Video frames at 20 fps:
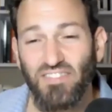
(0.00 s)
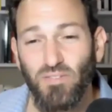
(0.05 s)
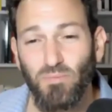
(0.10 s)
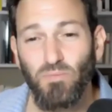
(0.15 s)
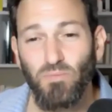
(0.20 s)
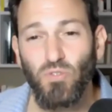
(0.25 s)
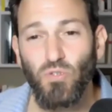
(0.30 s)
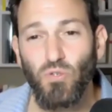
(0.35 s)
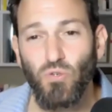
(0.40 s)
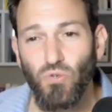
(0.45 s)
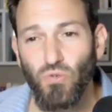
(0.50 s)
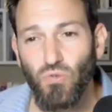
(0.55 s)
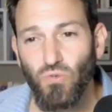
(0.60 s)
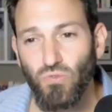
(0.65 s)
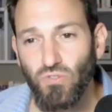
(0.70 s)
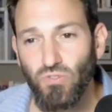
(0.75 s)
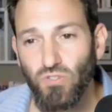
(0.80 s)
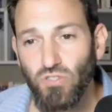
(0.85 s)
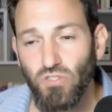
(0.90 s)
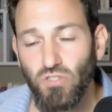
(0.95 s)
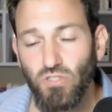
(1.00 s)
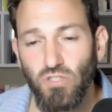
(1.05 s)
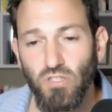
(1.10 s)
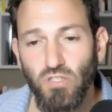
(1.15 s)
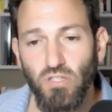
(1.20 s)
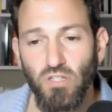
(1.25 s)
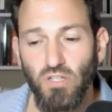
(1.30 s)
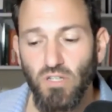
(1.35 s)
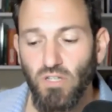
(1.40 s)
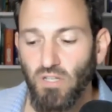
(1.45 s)
some news
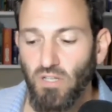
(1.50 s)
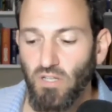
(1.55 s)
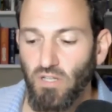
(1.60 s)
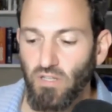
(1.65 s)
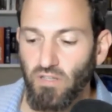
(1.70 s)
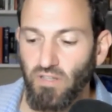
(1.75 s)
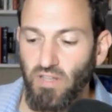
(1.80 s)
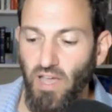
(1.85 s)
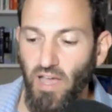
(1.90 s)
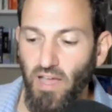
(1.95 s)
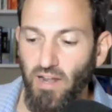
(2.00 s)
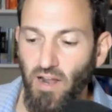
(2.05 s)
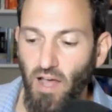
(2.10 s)
that